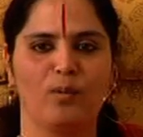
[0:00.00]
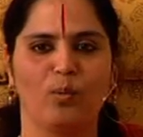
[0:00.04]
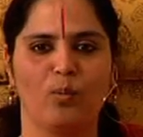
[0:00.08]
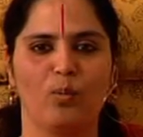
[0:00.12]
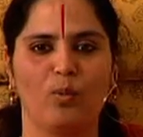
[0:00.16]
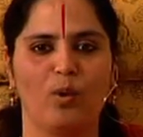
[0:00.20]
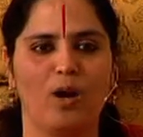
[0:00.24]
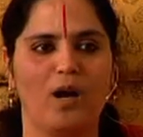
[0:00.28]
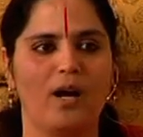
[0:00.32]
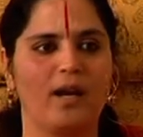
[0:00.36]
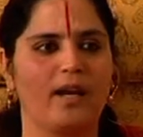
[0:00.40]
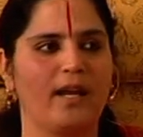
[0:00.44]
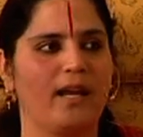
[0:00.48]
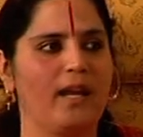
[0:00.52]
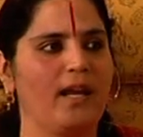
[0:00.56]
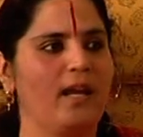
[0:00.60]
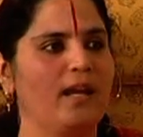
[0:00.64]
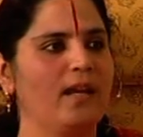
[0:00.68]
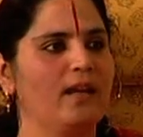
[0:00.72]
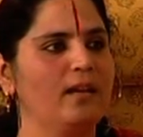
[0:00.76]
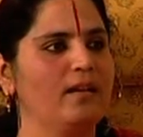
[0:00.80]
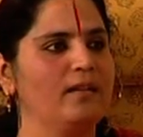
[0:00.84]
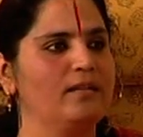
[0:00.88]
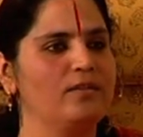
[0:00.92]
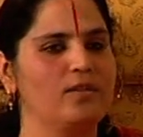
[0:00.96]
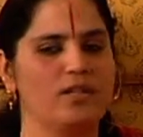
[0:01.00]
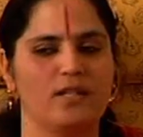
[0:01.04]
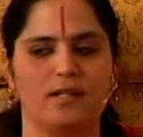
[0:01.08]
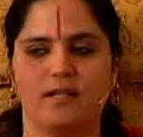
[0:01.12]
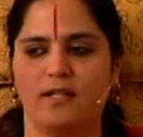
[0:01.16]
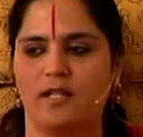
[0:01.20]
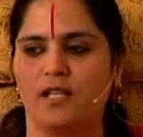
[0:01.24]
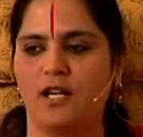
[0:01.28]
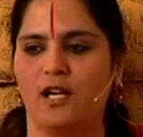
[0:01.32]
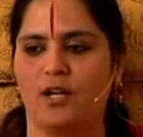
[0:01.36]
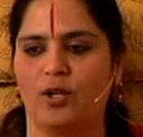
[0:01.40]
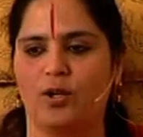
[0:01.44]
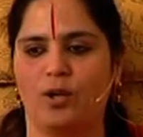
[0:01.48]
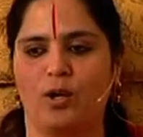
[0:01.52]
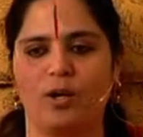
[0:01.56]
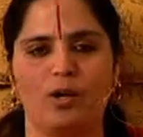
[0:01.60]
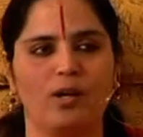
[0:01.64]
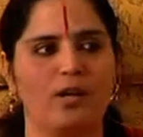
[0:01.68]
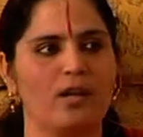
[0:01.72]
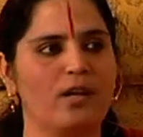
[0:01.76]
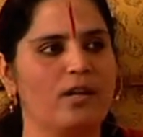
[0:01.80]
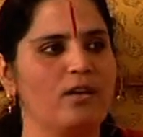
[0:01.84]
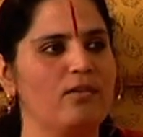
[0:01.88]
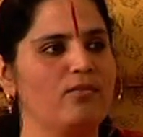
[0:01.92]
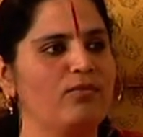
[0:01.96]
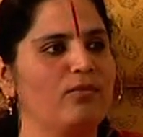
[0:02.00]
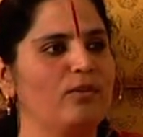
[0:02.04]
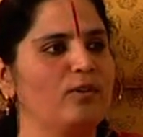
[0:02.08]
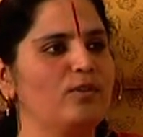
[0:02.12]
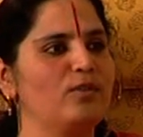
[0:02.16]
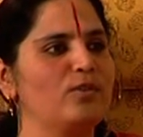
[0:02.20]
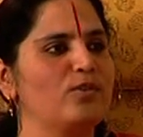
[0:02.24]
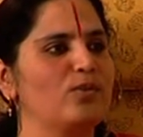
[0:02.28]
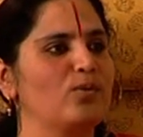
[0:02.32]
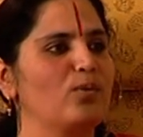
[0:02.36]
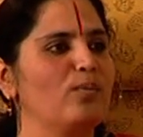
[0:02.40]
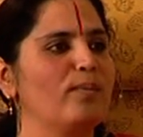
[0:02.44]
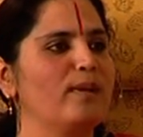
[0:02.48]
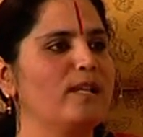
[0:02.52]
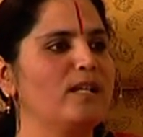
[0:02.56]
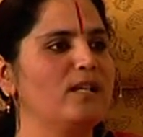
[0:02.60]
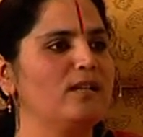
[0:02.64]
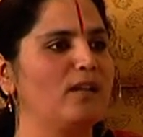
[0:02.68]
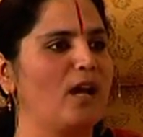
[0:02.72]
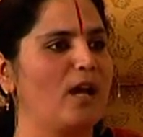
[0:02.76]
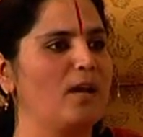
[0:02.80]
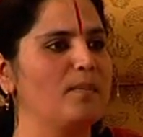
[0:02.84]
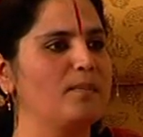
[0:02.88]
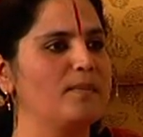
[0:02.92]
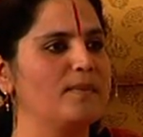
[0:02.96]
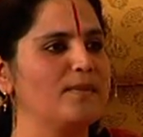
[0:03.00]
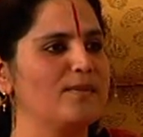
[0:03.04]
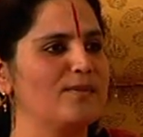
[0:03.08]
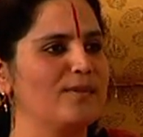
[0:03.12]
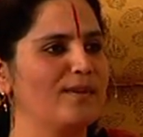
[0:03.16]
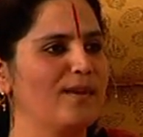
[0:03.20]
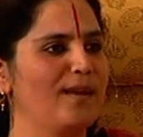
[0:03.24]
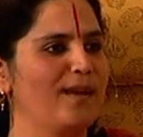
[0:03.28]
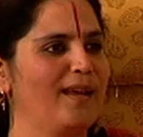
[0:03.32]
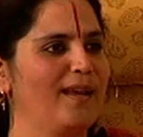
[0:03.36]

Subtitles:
walking, just see a toddler, he falls so many times.